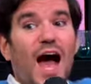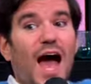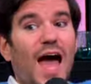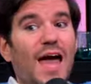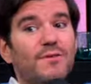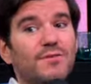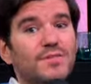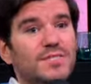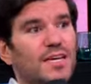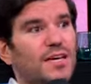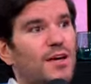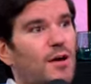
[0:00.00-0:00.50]

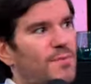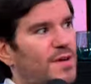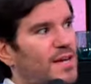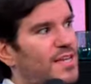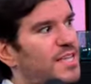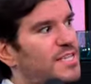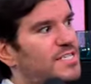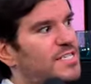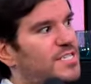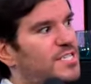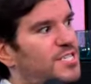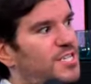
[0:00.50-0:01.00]
was like, oh my God,
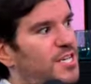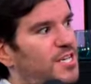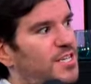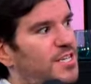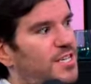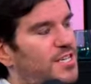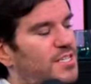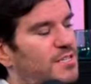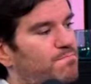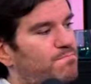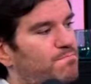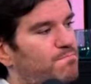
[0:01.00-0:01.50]
that's a
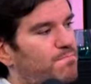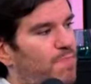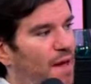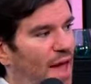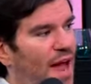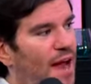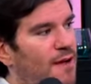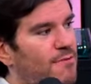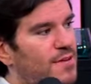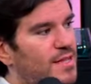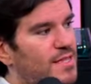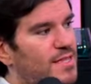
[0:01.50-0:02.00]
genius
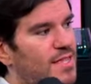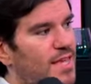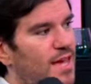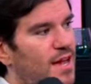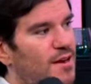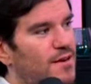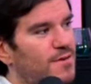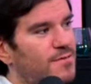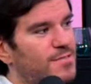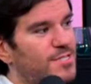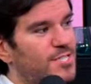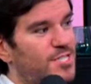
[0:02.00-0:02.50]
parent
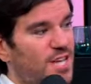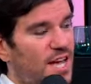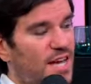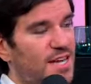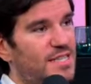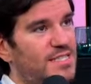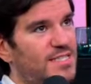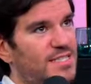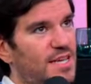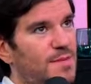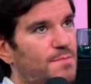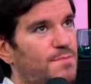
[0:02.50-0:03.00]
there.
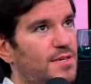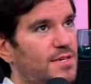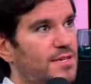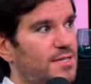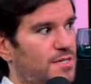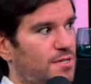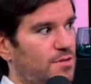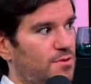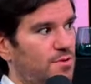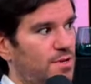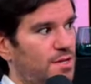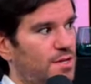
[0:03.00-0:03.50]
Jenna deeply
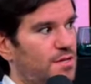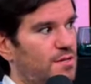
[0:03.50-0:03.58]
disagreed.